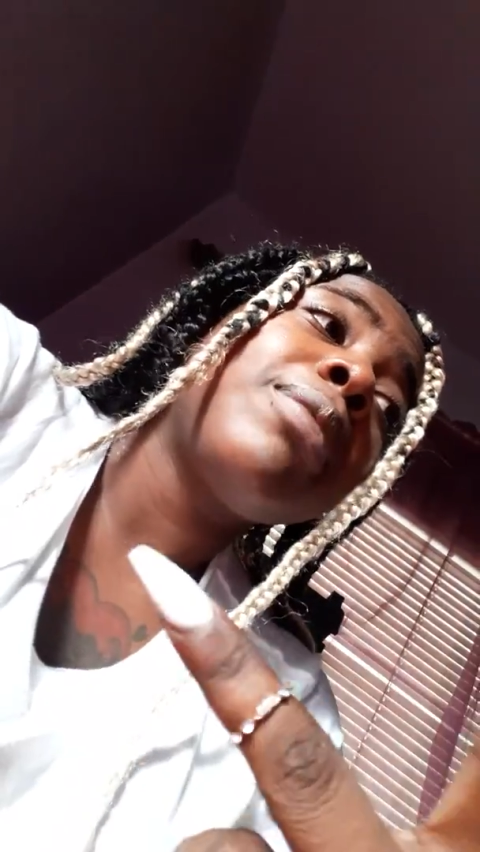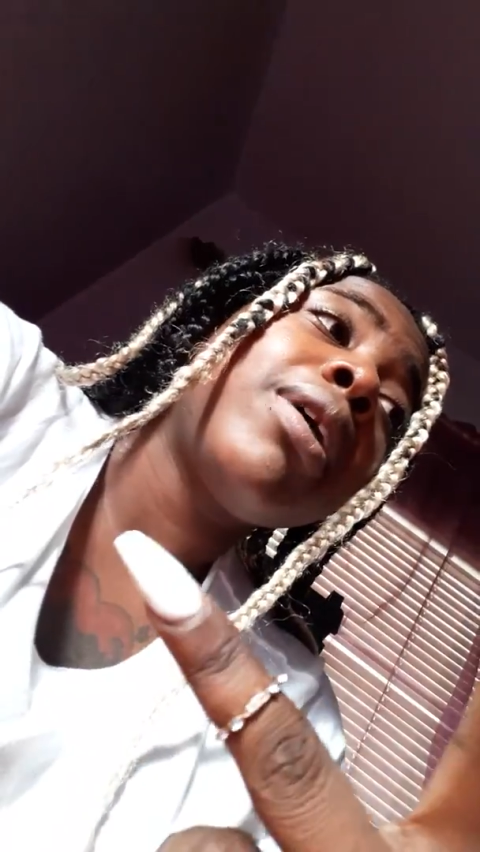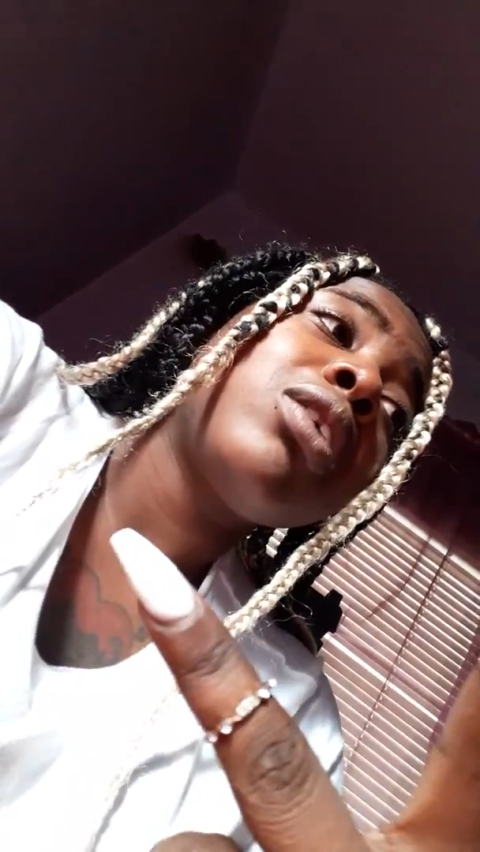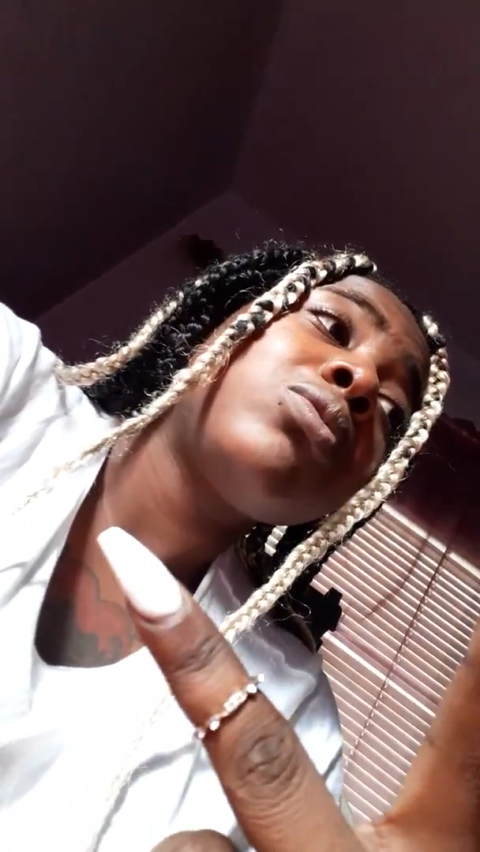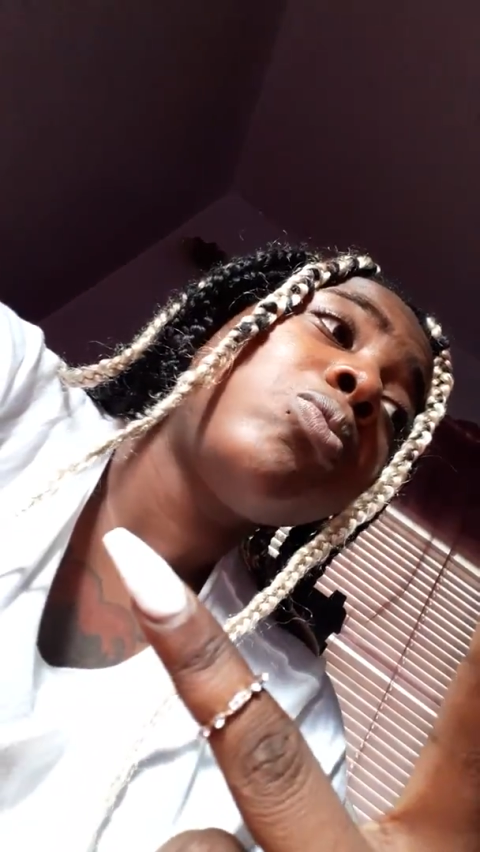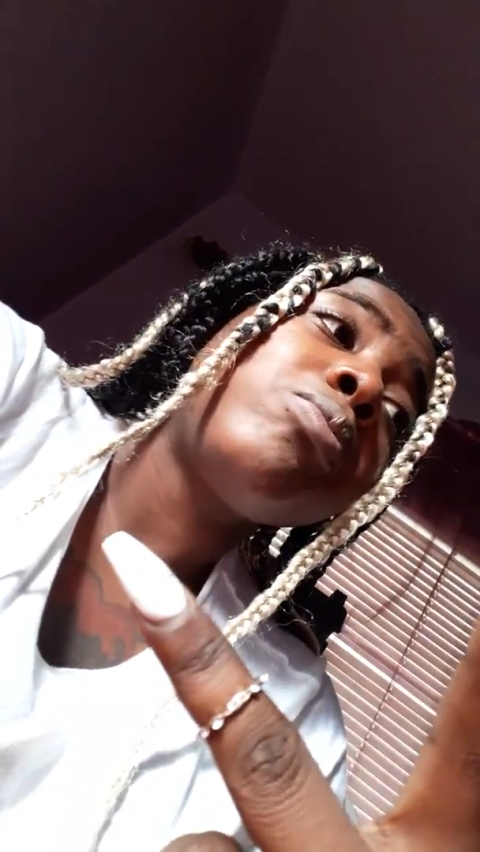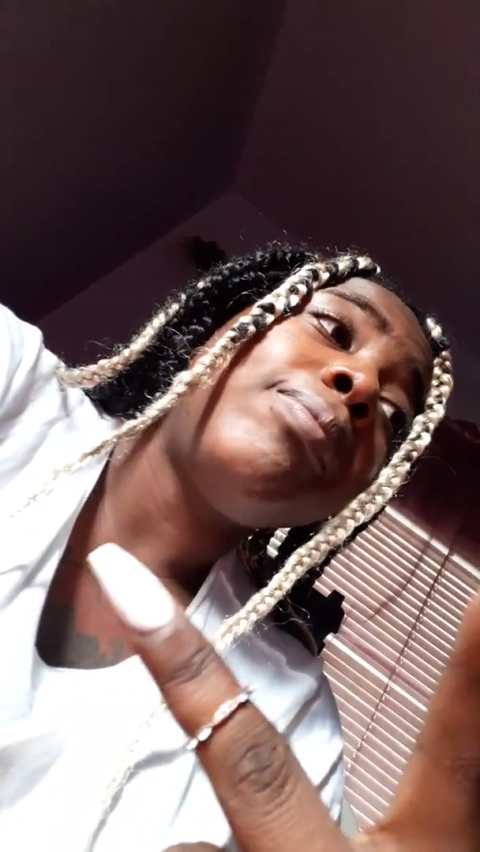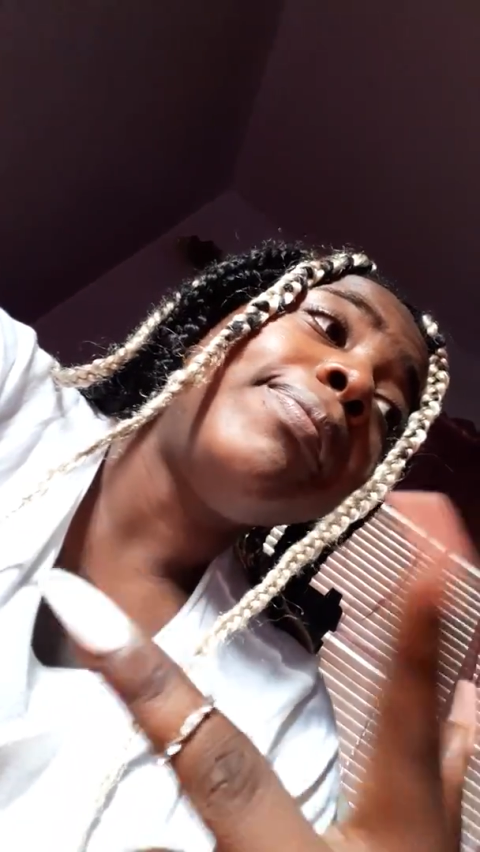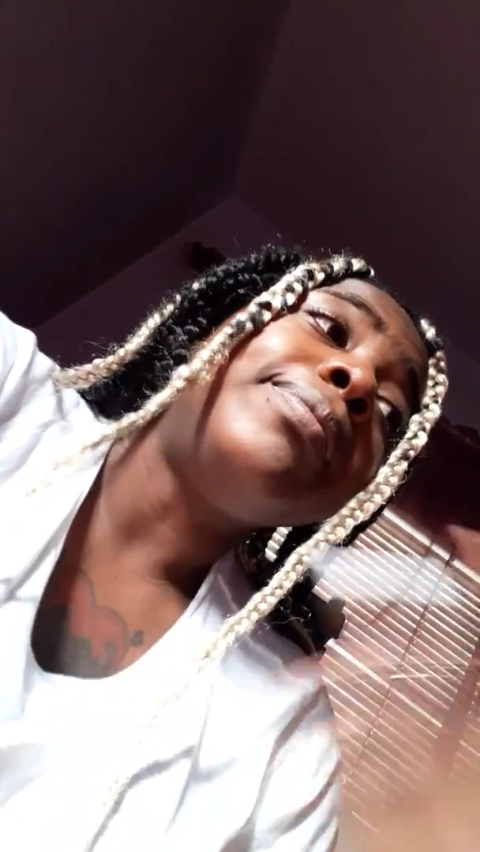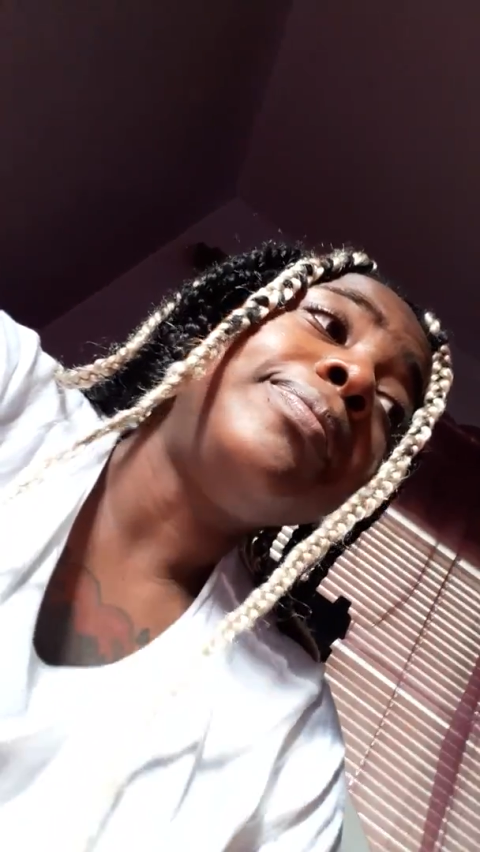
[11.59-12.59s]
about
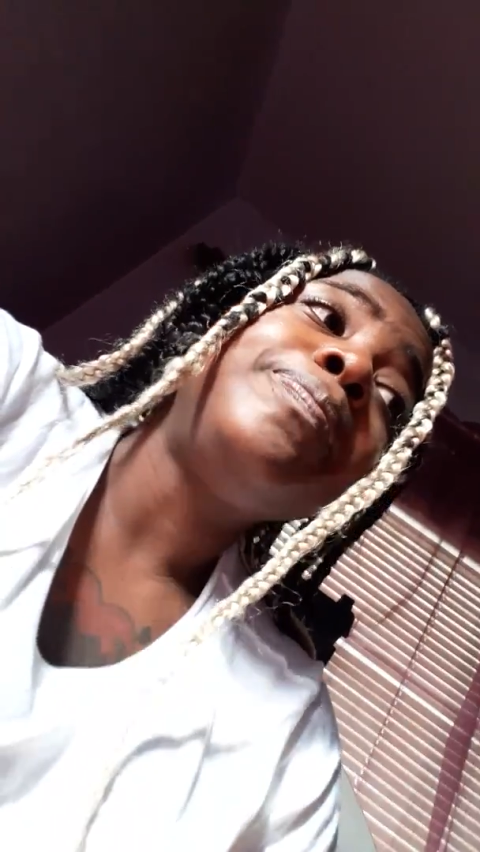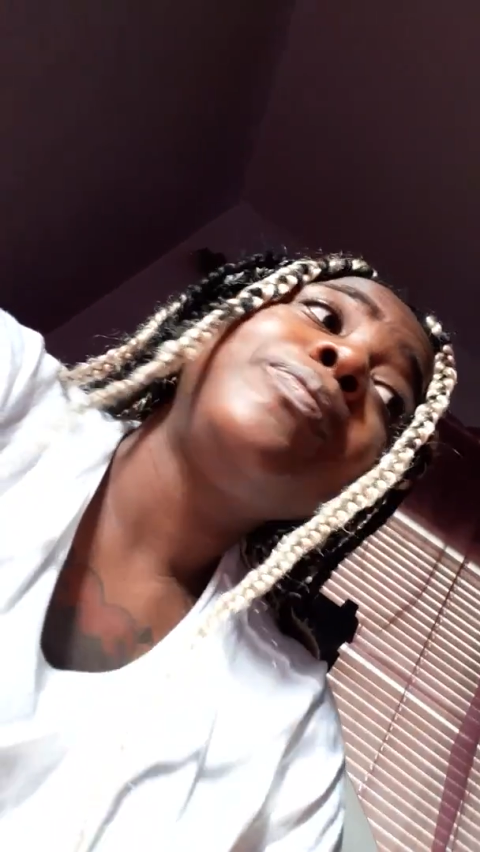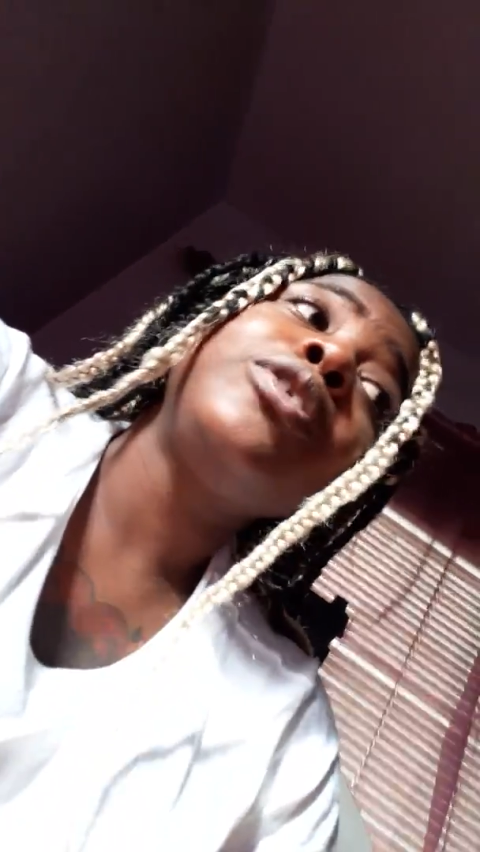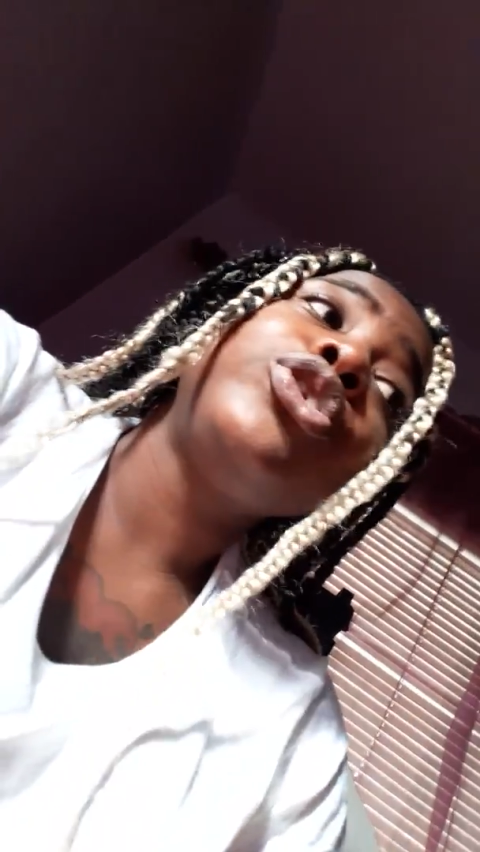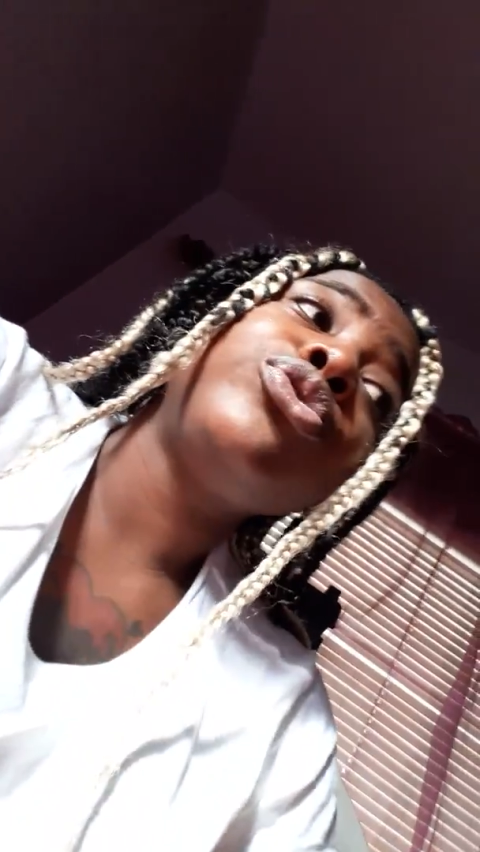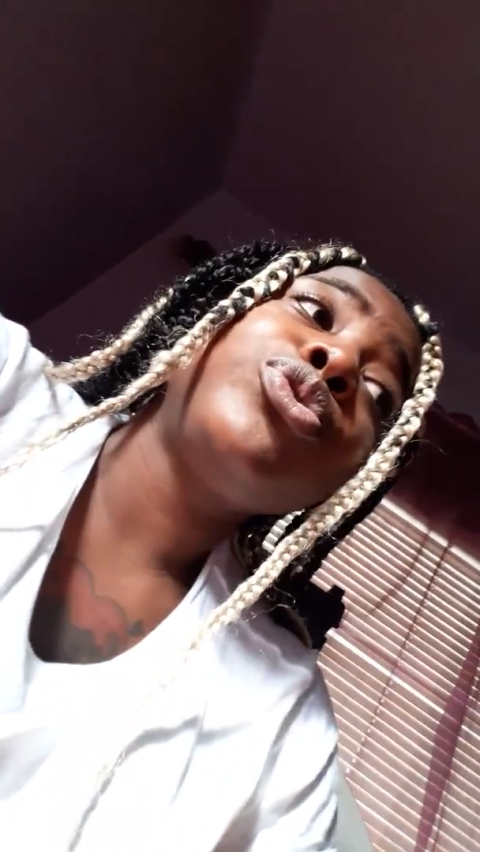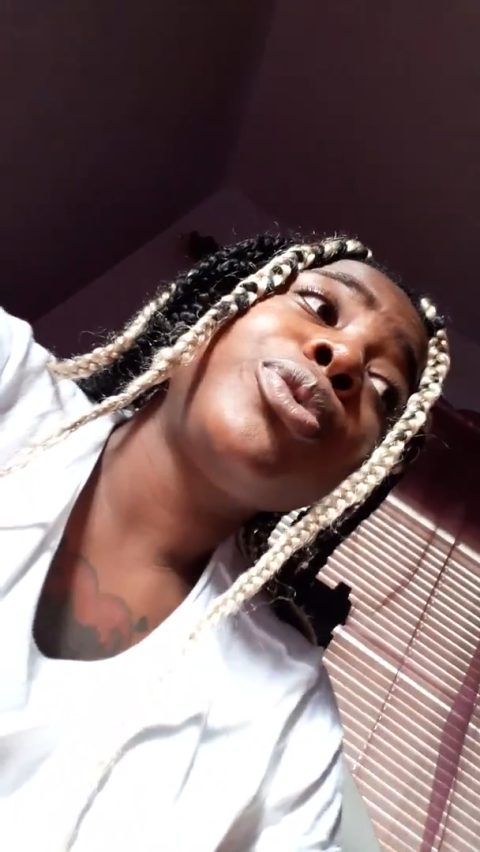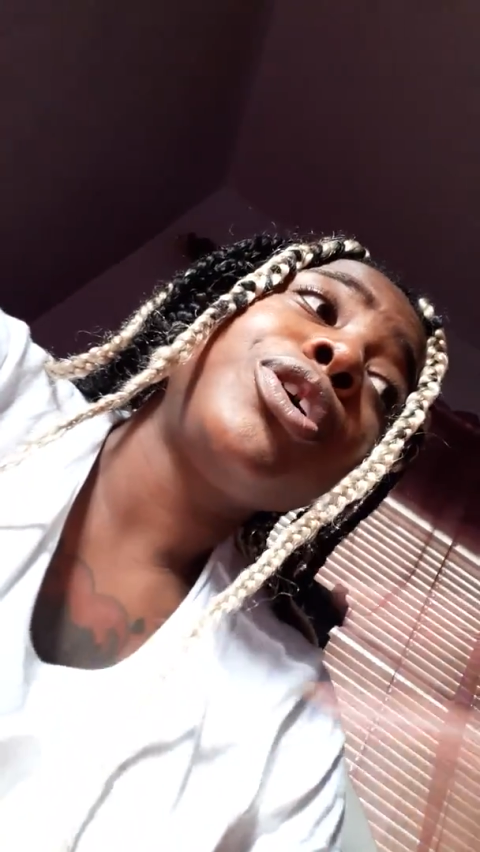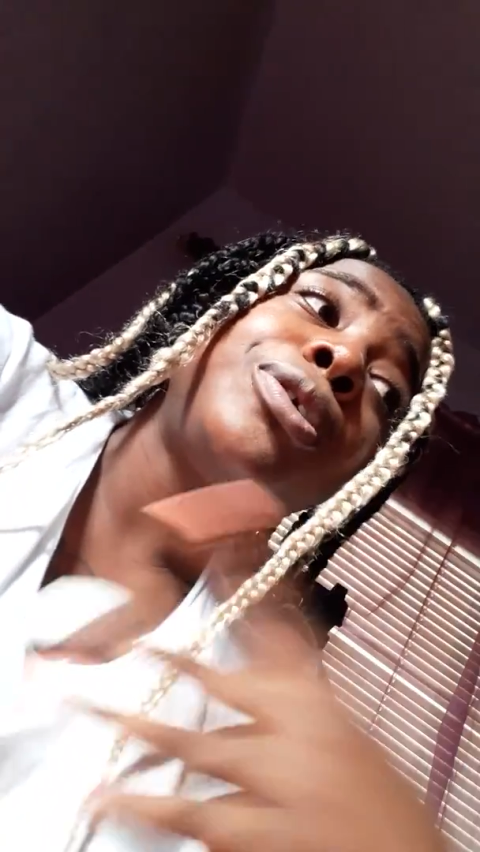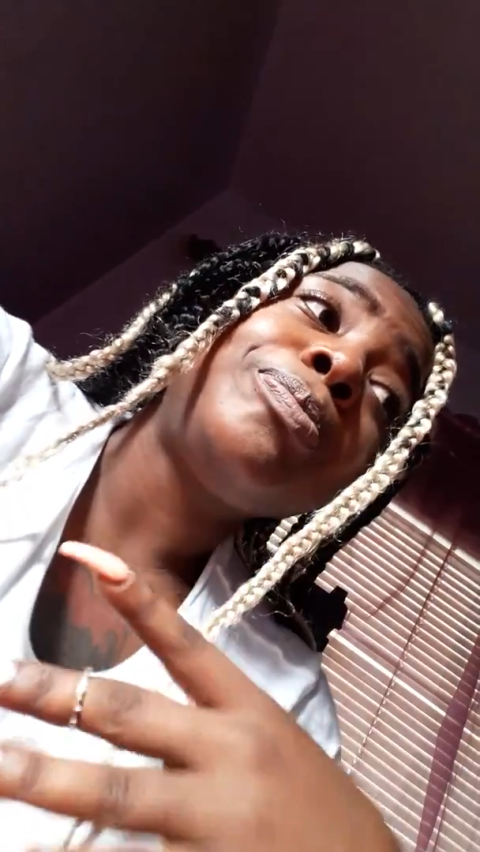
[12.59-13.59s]

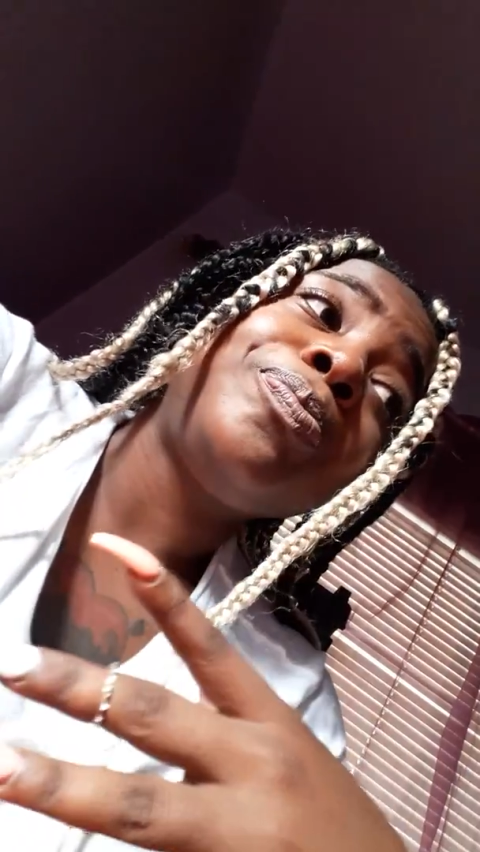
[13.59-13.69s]
Juiceworld.